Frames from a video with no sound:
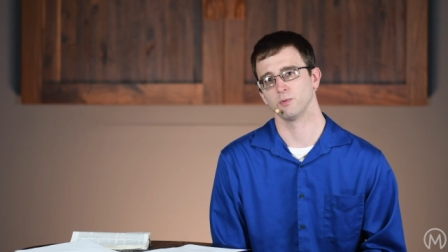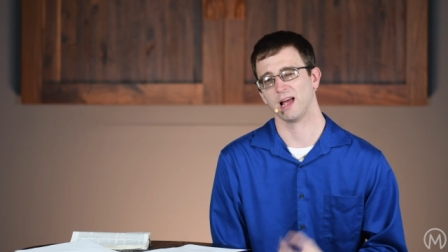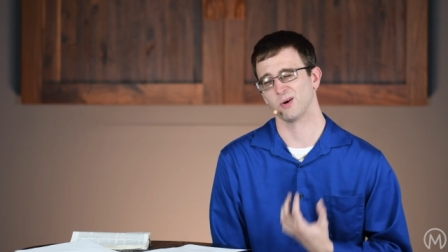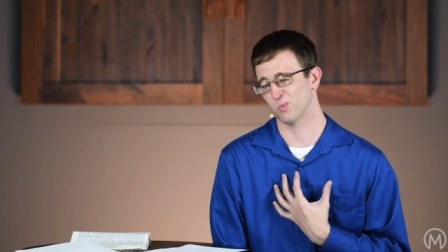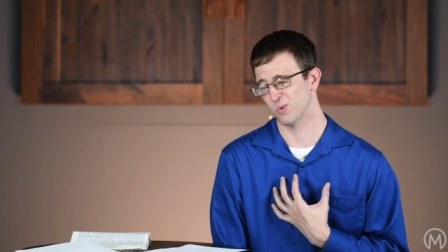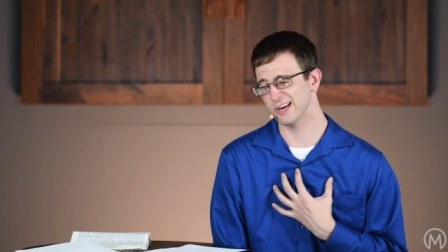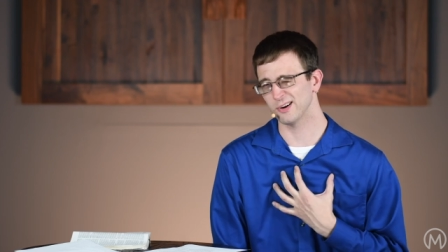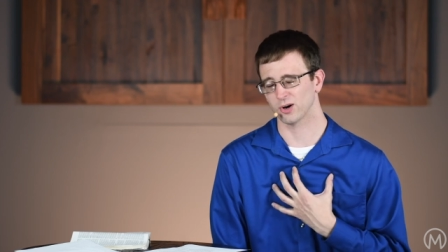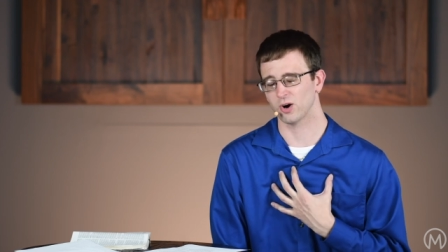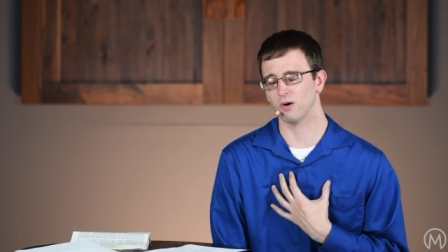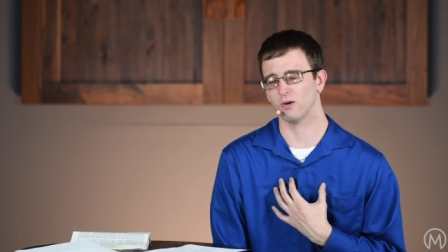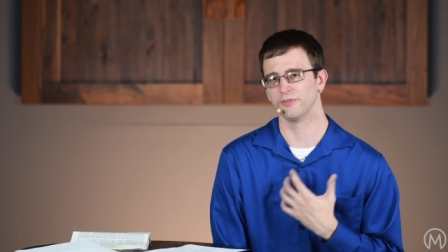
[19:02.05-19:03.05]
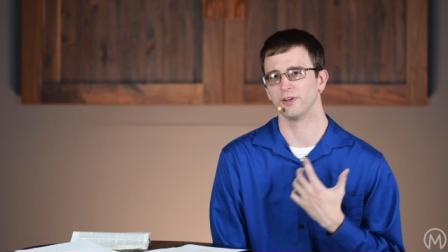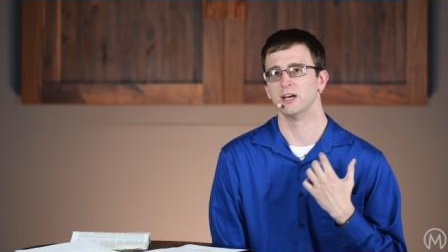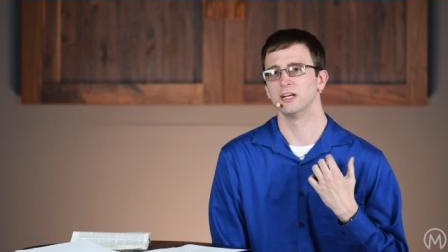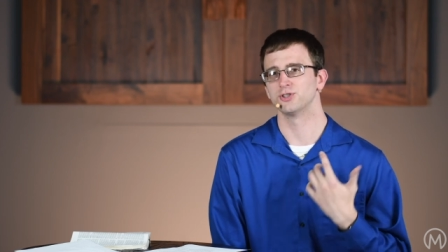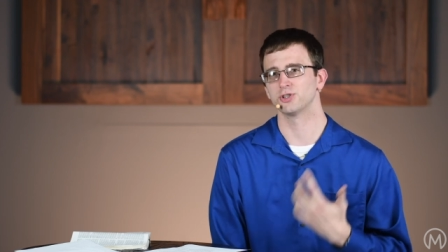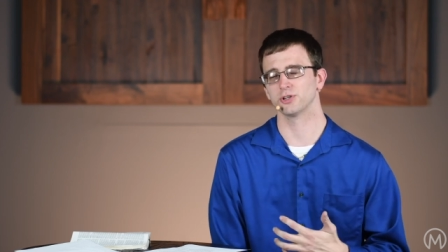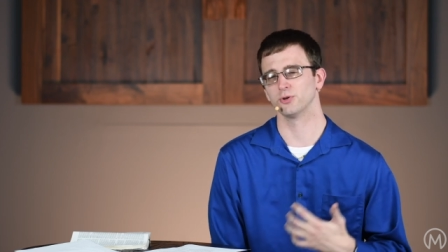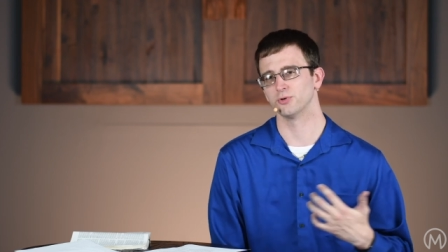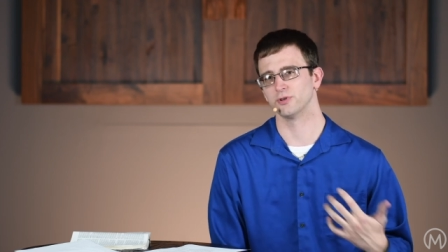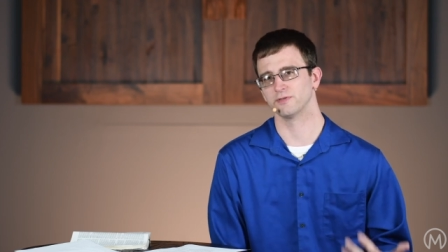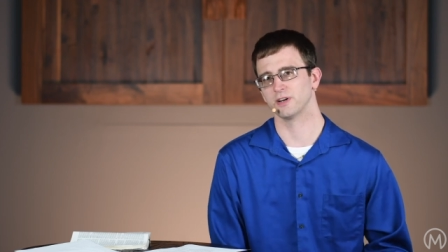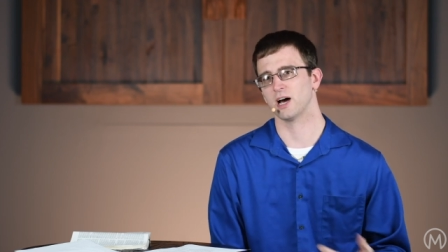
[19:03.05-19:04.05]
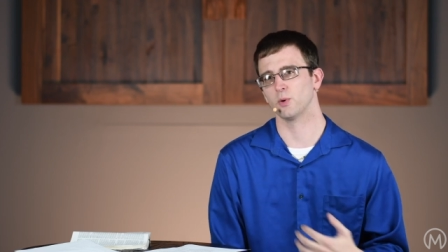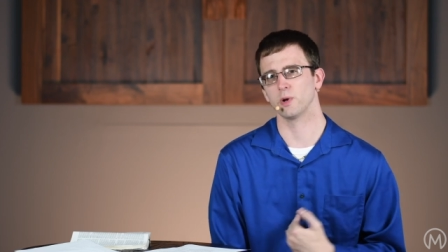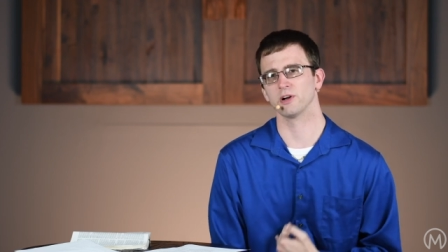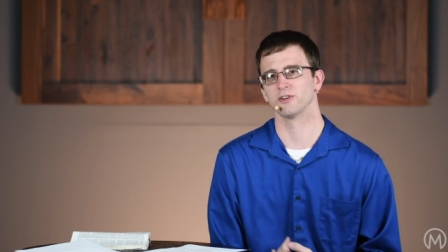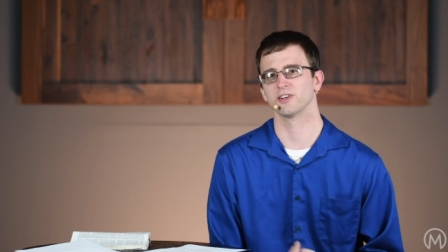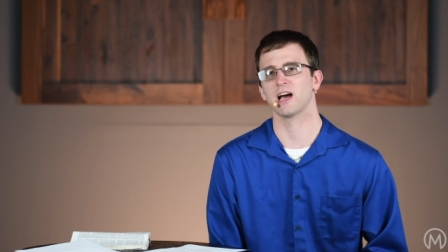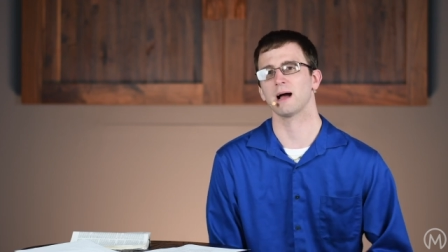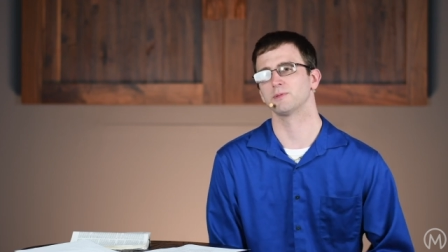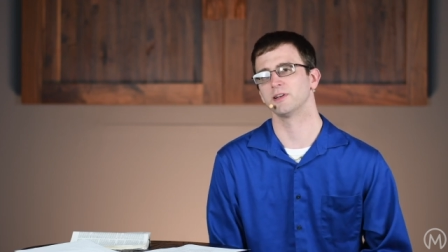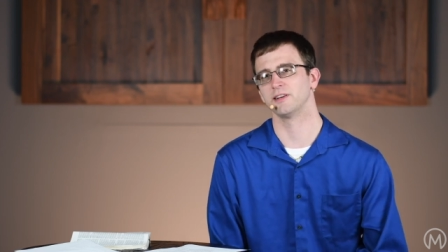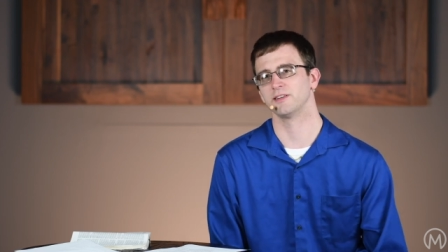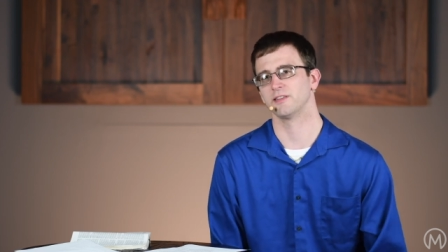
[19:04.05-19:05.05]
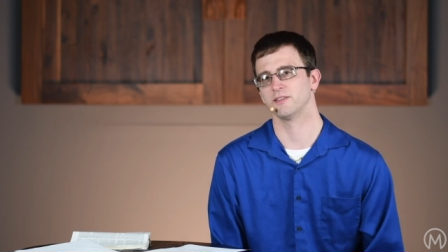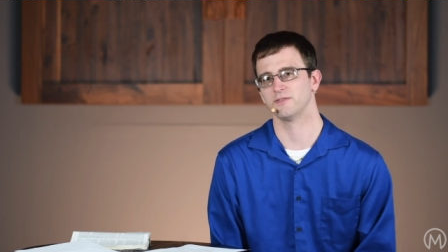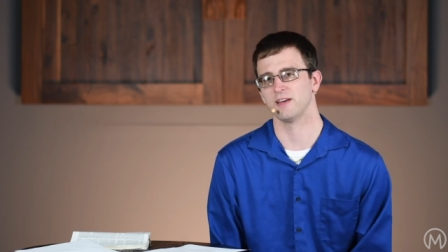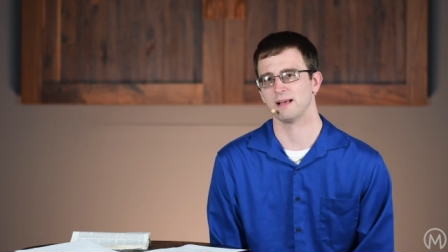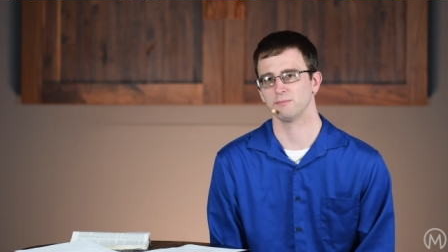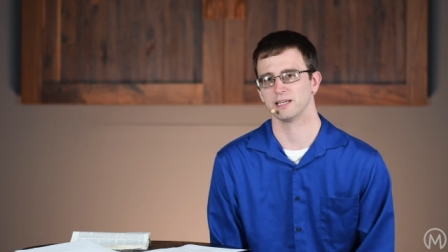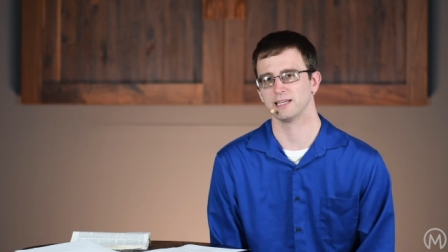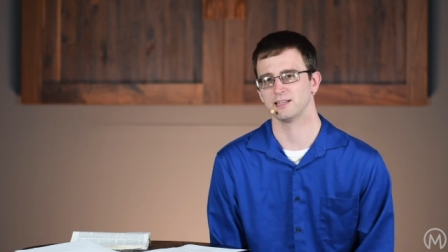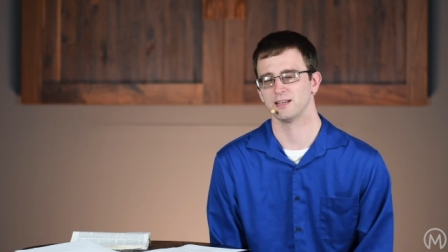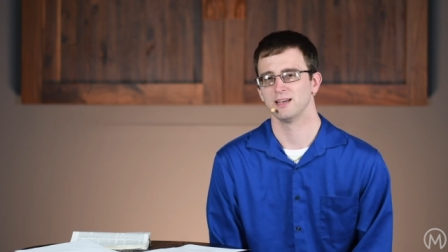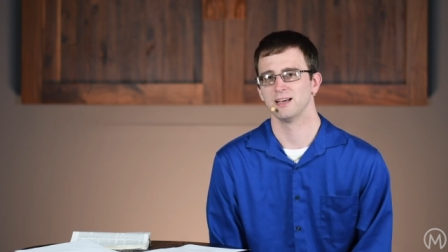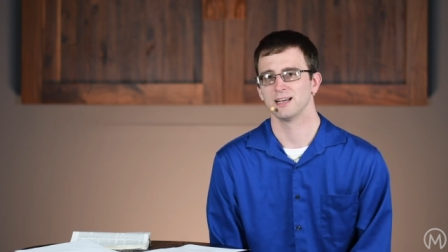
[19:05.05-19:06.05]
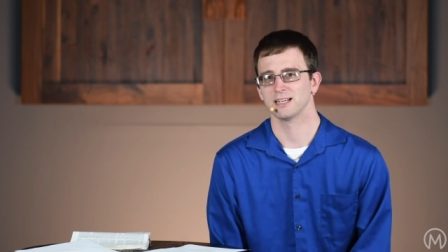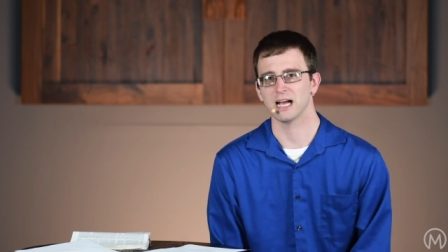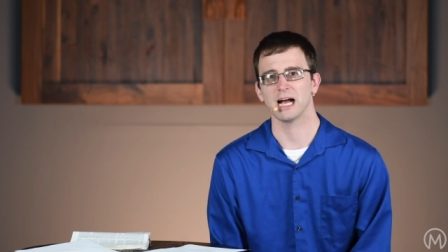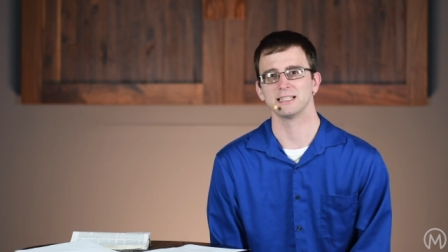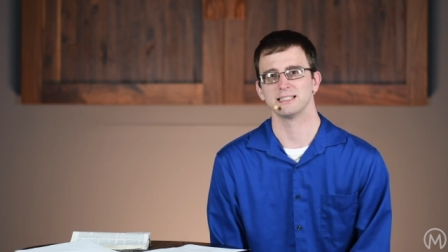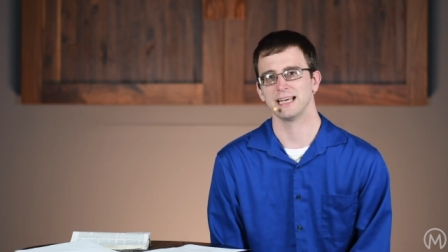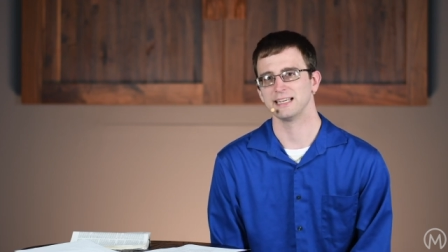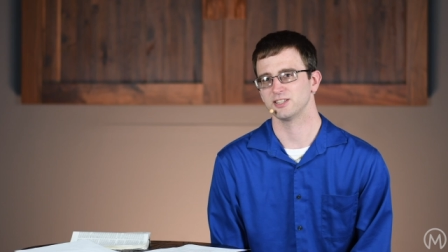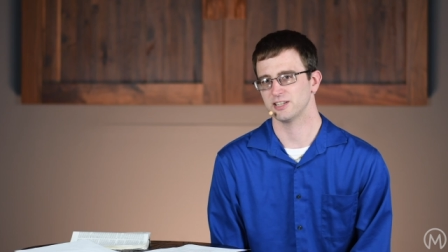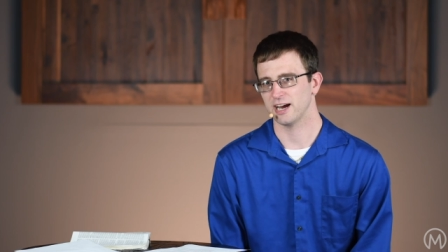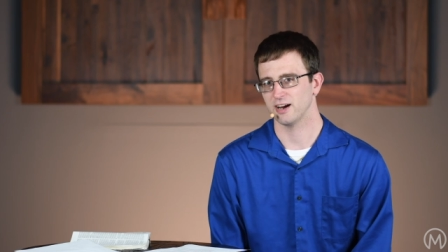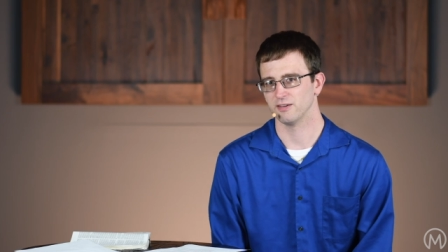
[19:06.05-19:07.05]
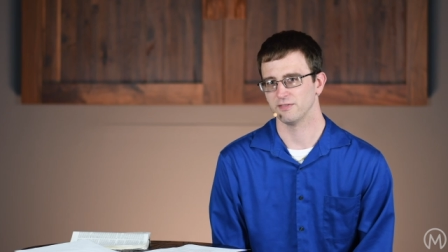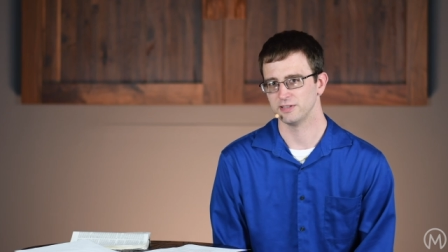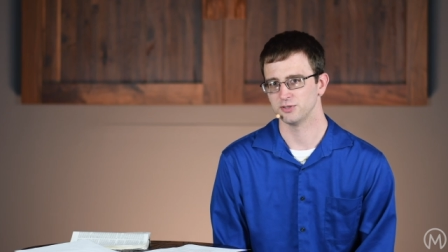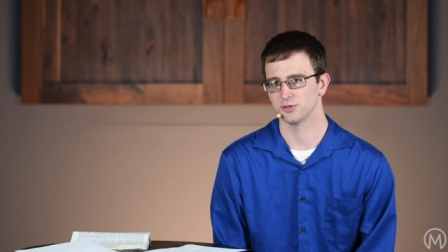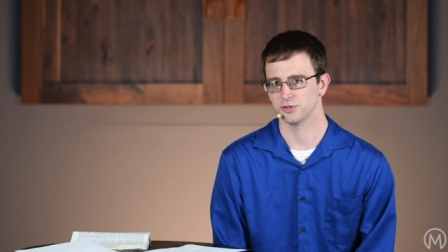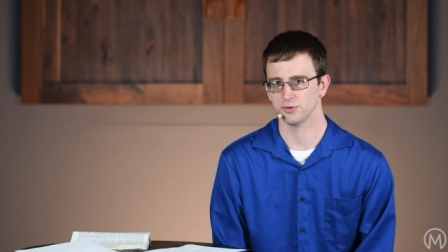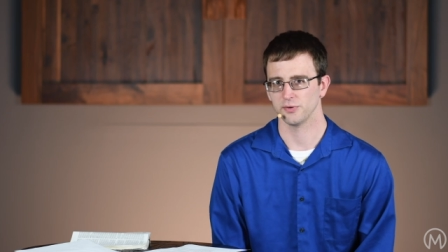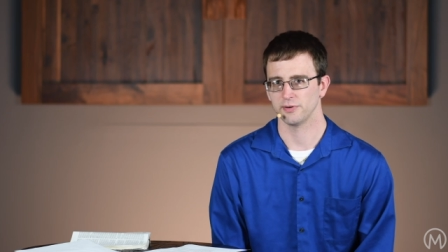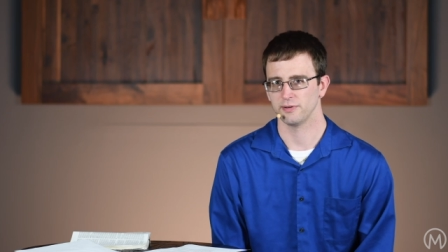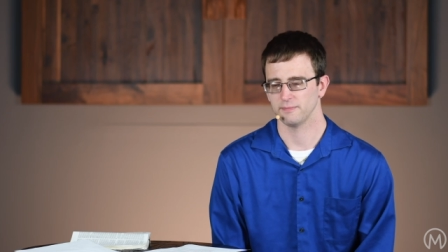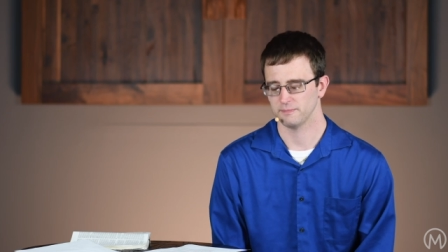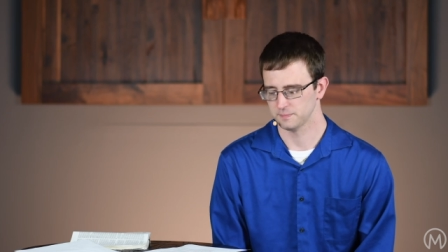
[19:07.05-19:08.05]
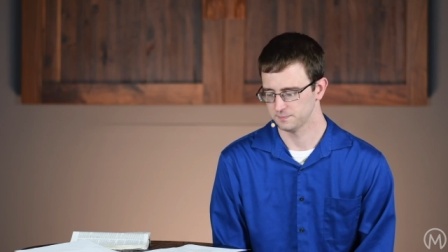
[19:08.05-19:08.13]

Like we are called children of God, we are adopted into the family. And God takes care of his children.